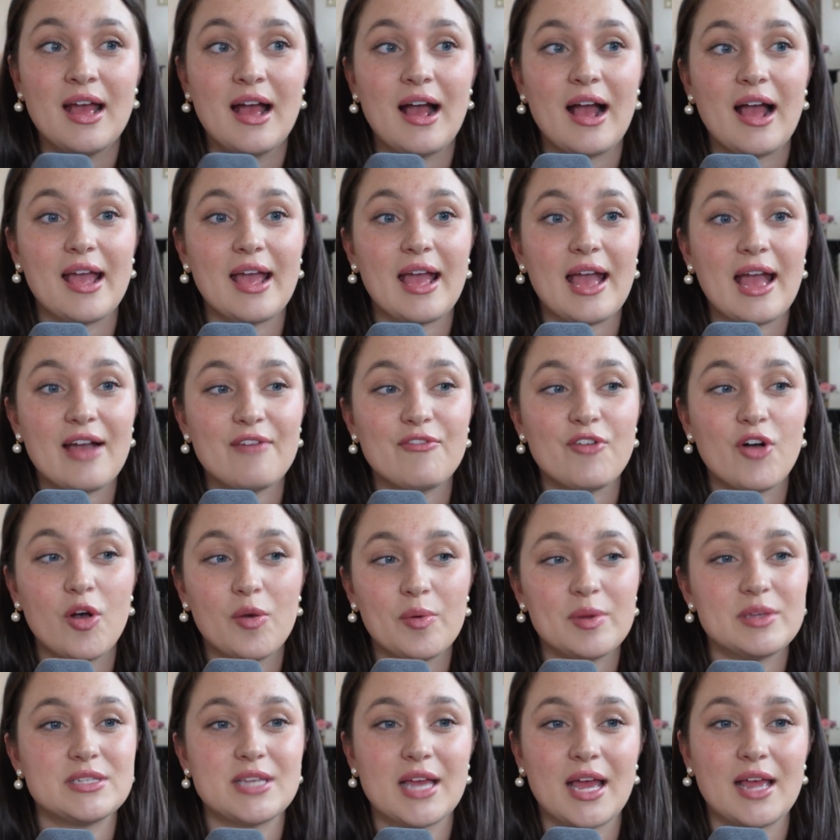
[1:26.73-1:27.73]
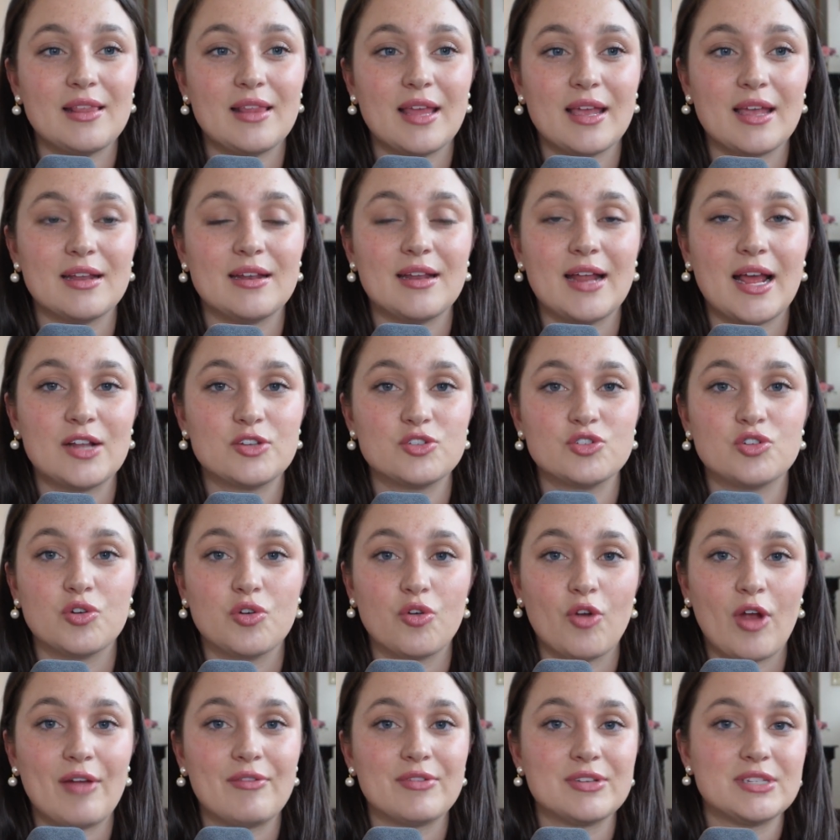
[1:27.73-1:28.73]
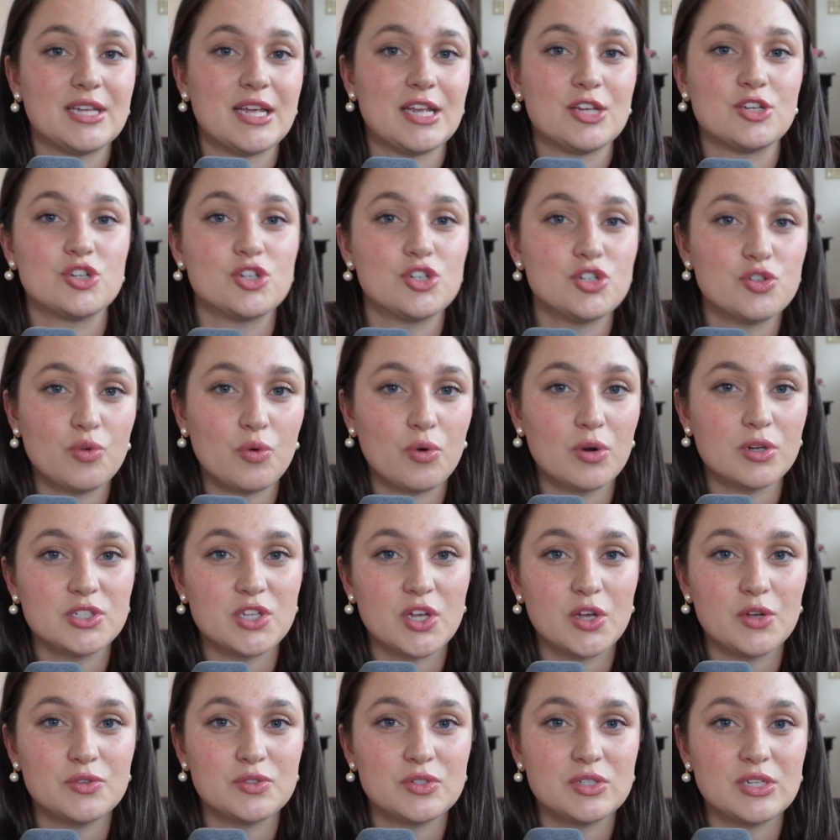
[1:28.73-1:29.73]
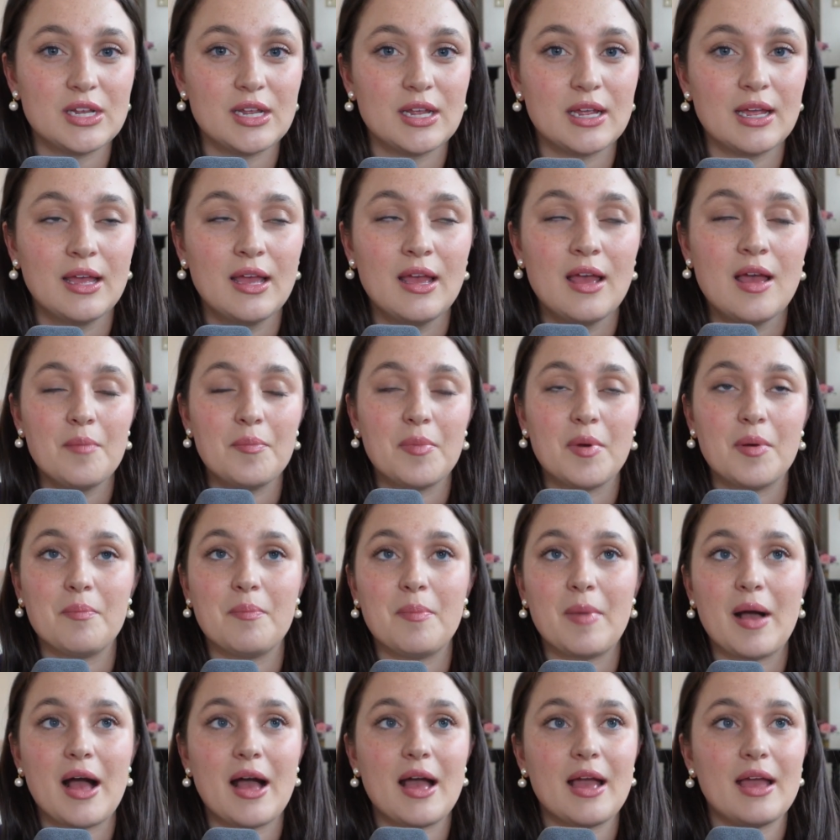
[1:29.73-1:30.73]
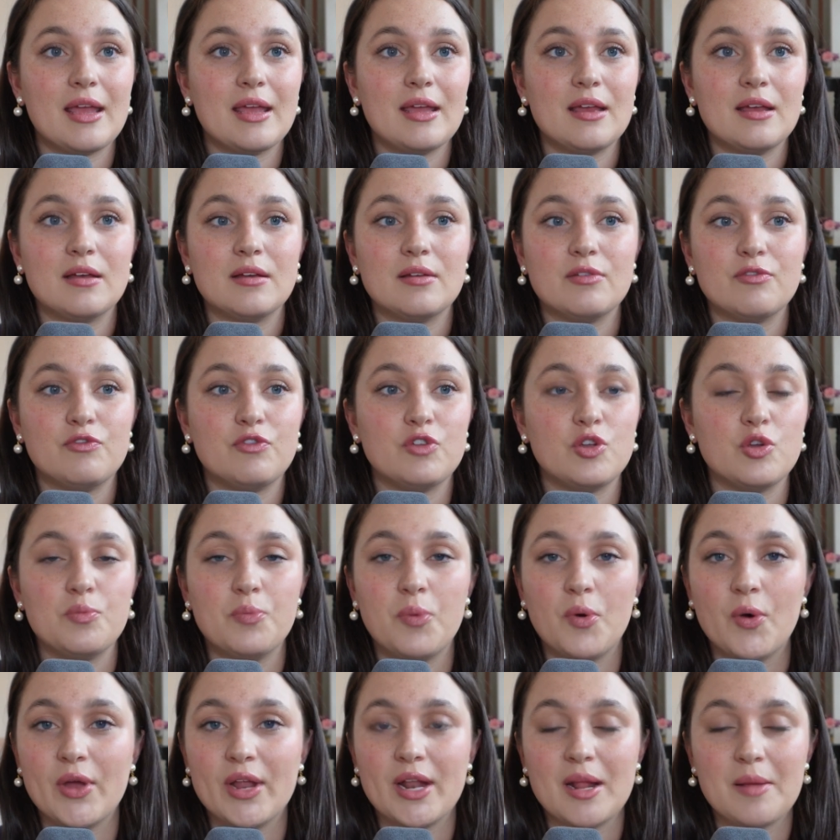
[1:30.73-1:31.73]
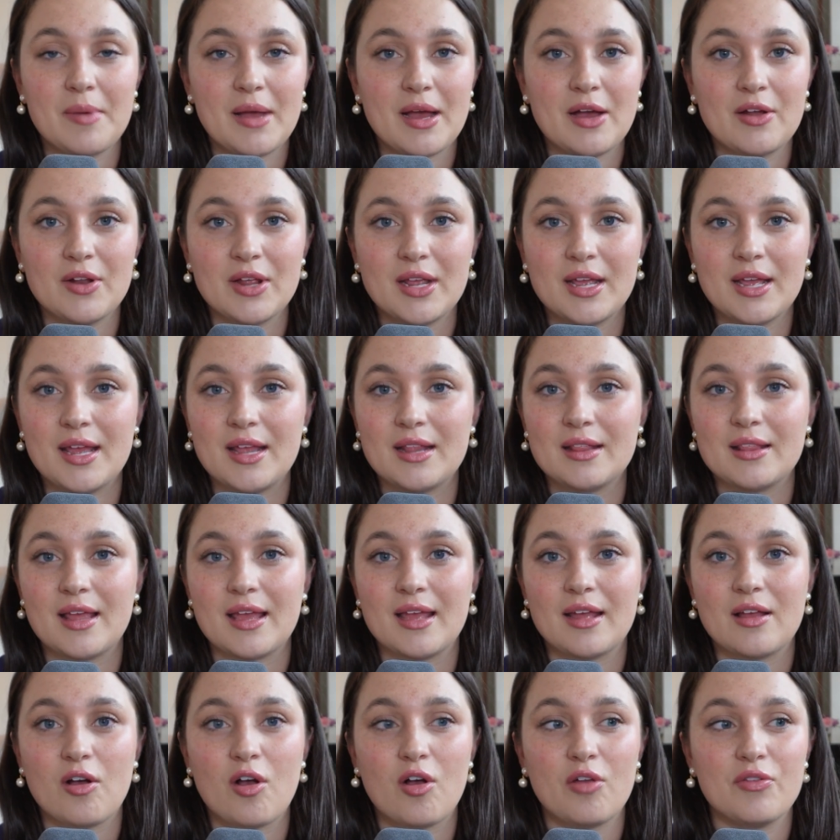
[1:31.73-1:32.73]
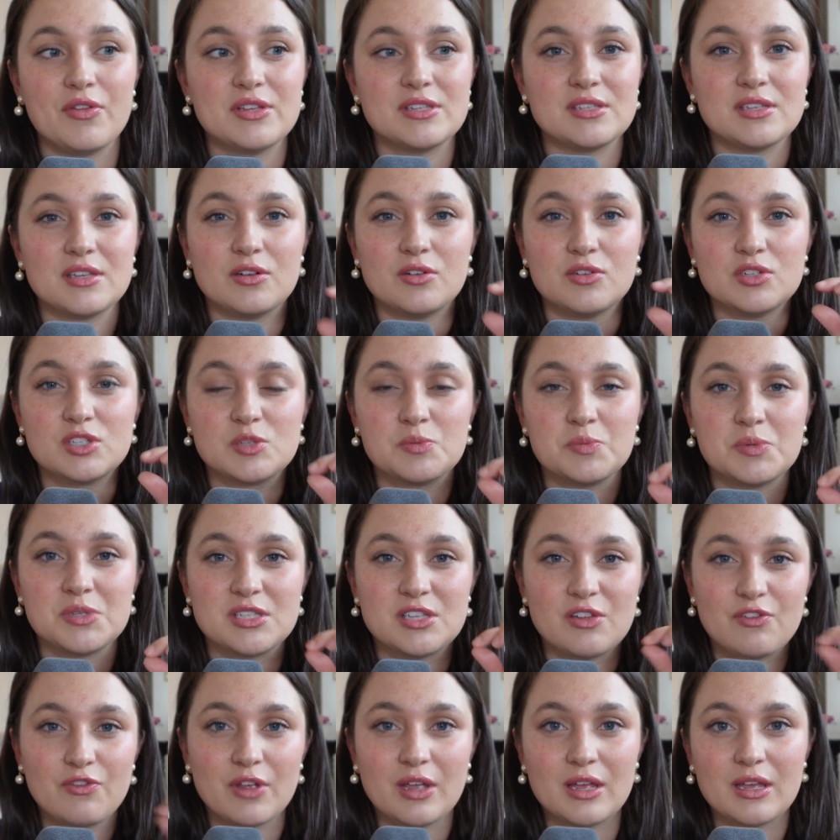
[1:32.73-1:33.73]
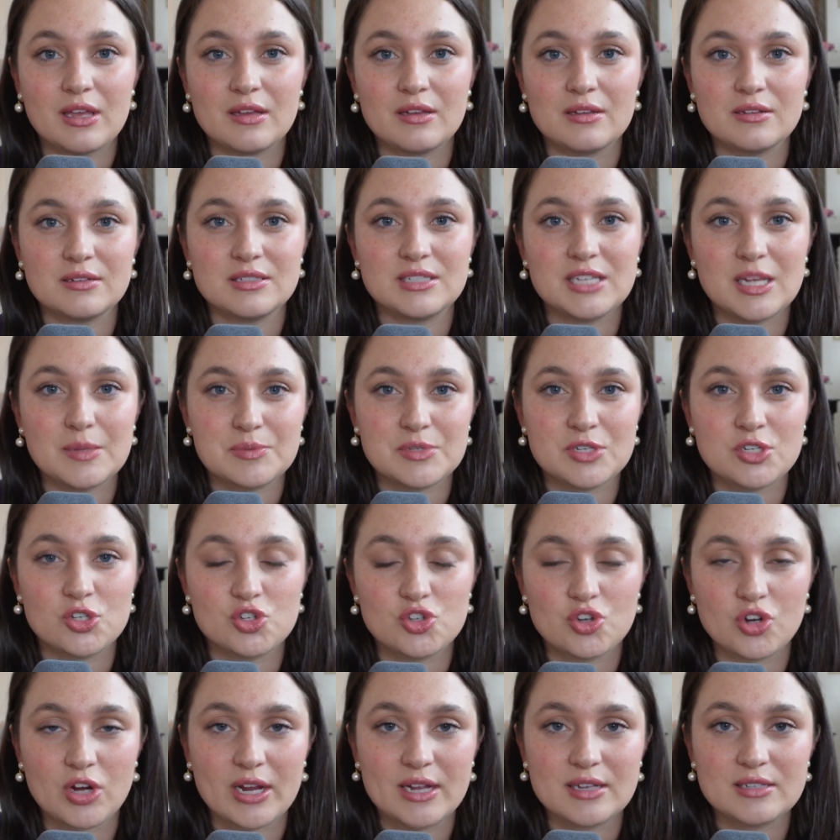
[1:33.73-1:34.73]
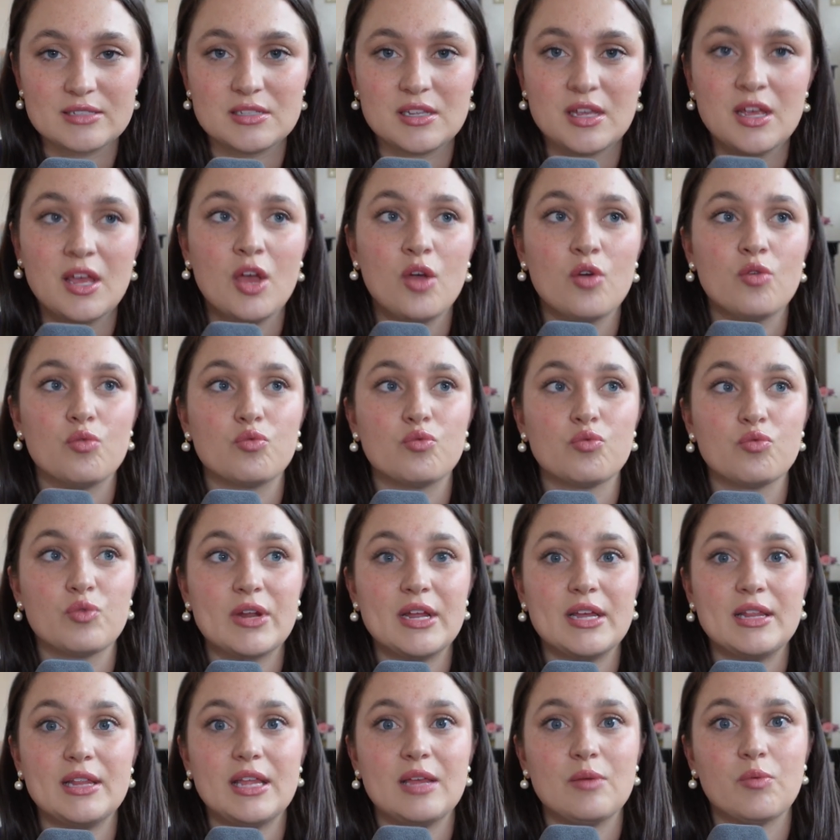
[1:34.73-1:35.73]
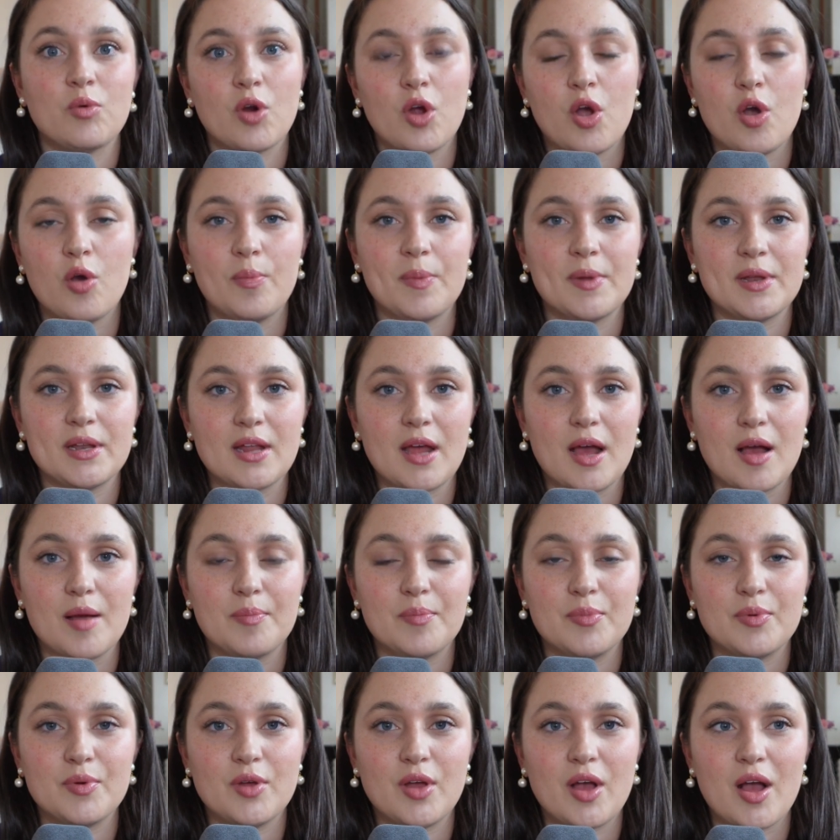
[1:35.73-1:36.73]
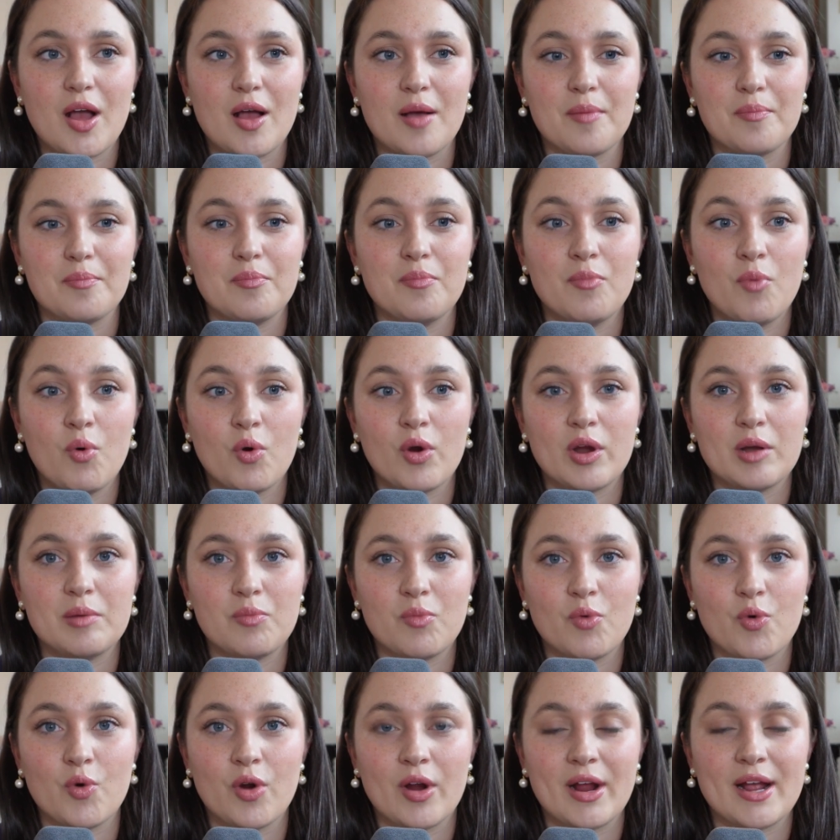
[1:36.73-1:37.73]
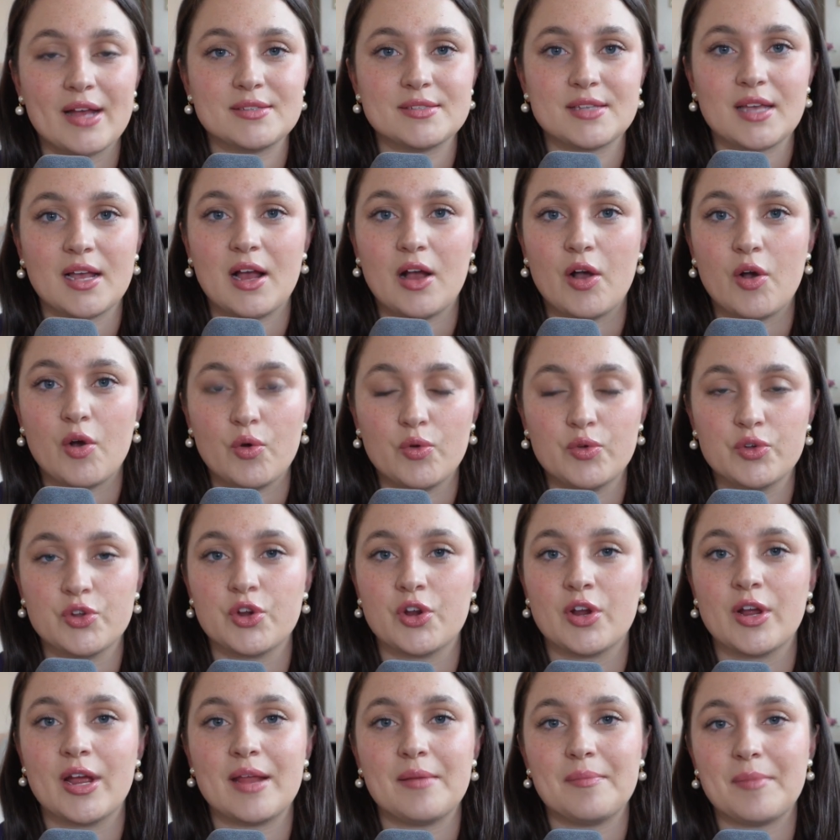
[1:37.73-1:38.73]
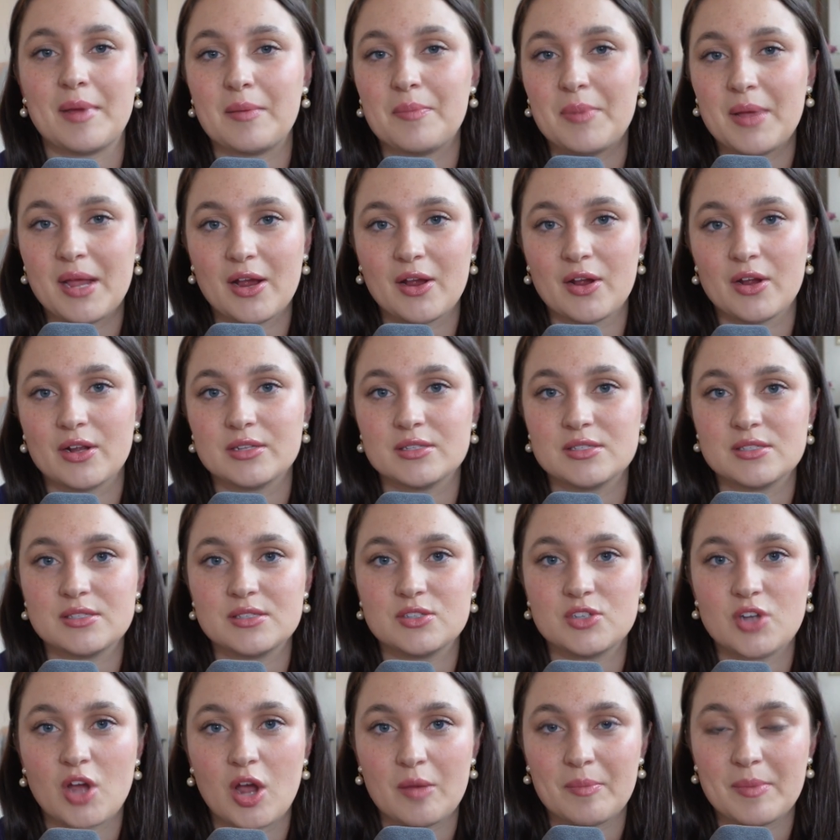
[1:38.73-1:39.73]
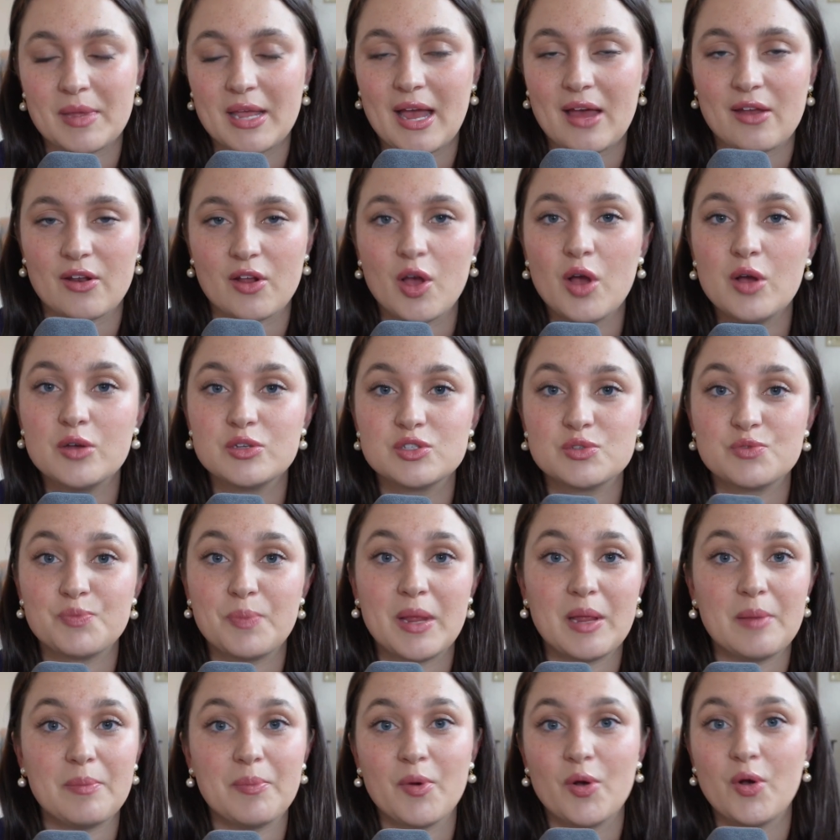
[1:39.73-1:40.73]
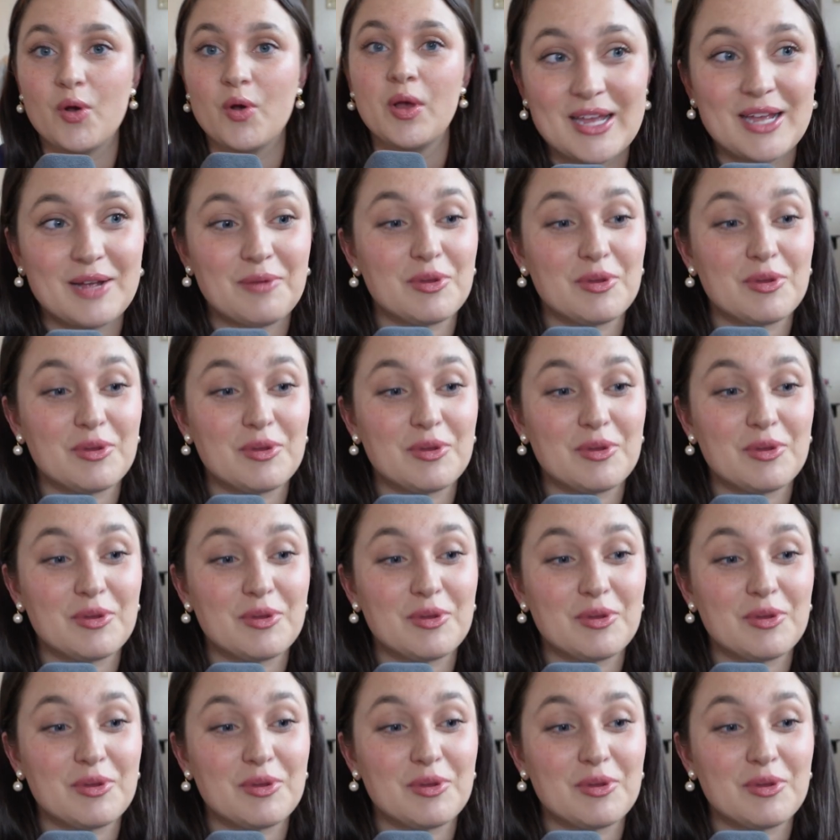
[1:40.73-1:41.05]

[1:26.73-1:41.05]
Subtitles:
I have always had like a natural gravitation towards hosting, but my viewpoint about it and like all these little specific tips and tricks really were opened up more and more as I got older and my parents taught me how to host people.